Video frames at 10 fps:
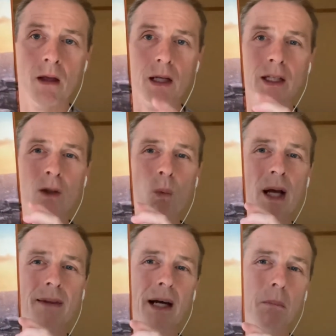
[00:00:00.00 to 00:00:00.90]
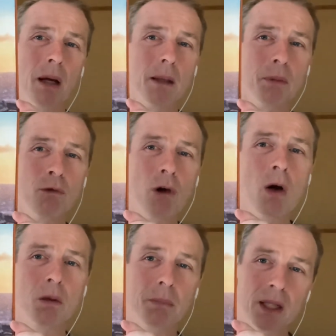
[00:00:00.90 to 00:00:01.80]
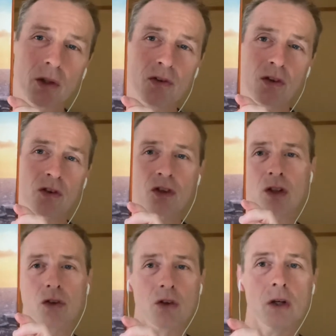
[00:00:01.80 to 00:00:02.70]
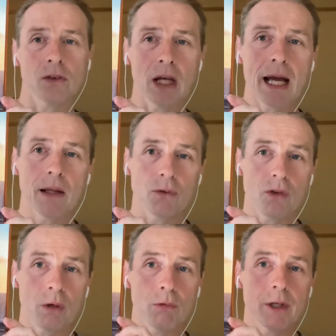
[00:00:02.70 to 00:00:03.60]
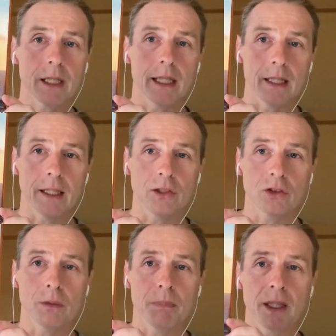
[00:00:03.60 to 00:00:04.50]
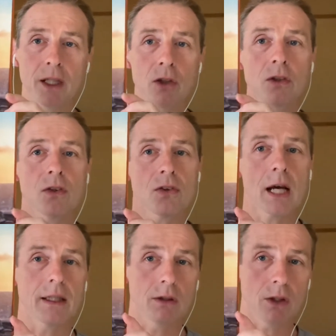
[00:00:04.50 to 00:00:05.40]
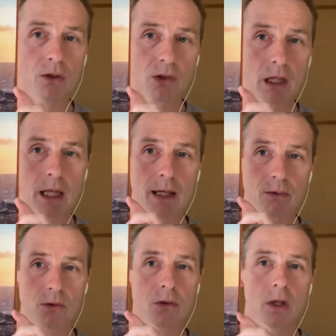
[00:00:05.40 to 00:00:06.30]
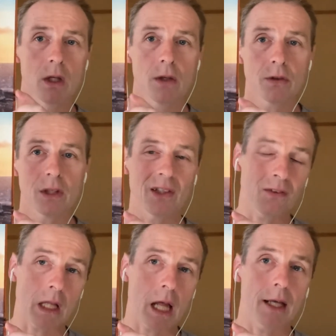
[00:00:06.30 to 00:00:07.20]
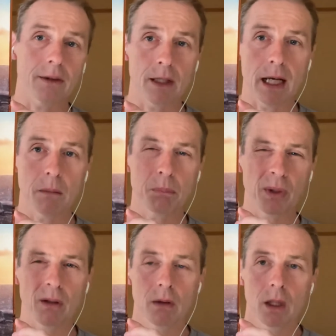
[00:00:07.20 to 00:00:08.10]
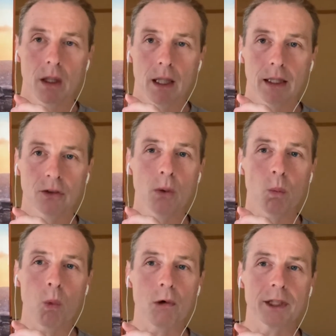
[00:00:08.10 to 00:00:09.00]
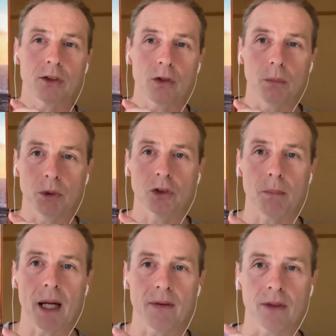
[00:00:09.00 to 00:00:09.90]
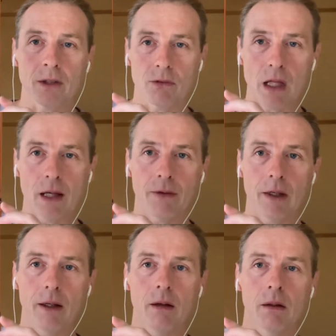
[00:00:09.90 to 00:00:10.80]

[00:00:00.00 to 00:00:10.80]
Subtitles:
In a way that might be wrong because the sun has gone down, so really it should be the underside of those clouds that is like that. But I don't worry too much about things like that.